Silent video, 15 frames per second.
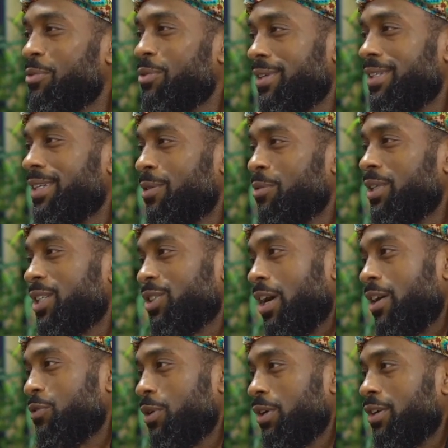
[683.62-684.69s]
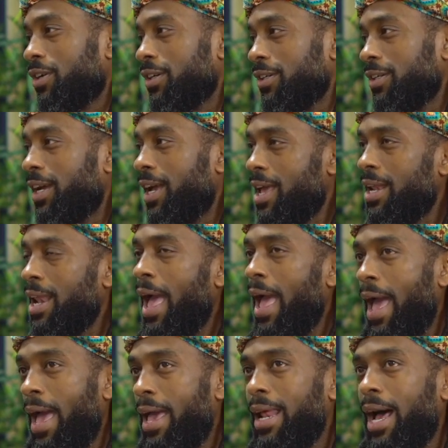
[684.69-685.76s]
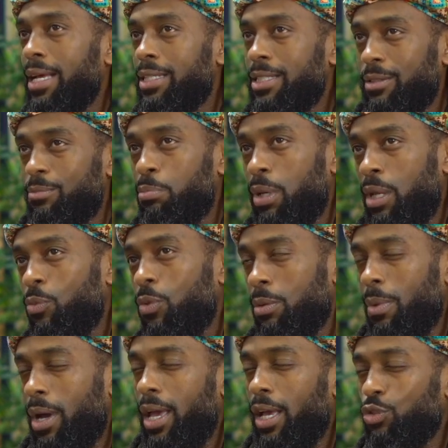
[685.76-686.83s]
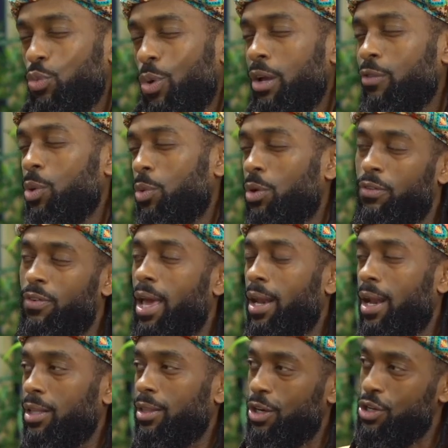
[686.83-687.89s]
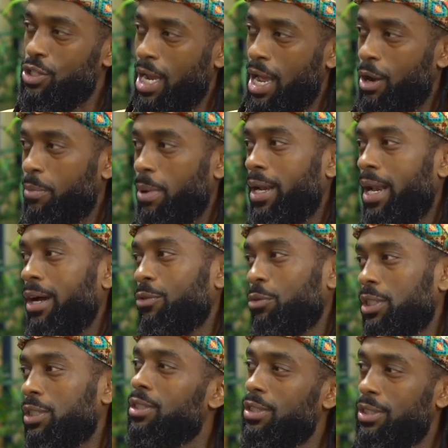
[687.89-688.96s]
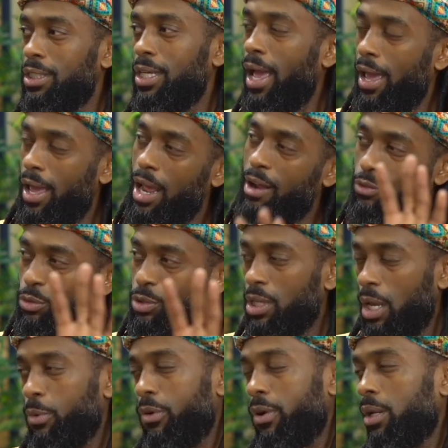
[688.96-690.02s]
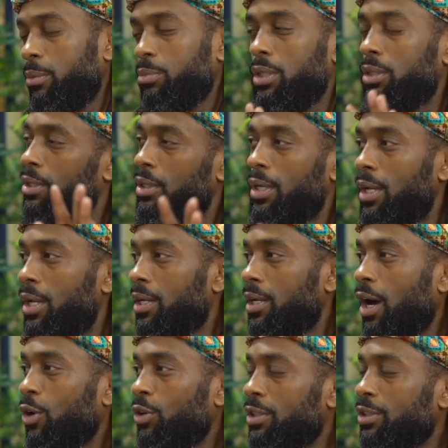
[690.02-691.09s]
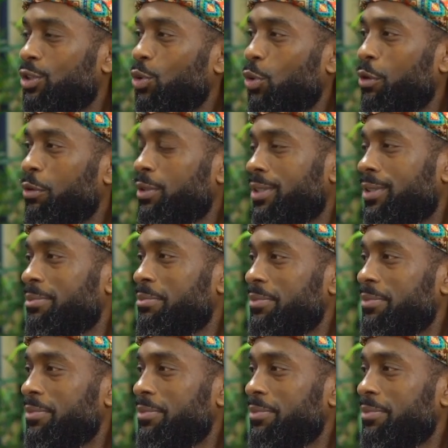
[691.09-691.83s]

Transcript: I want to try for a girl. And had I been with my ex-wife, we would have had our third child by now, which she had after we separated. But whole nother story.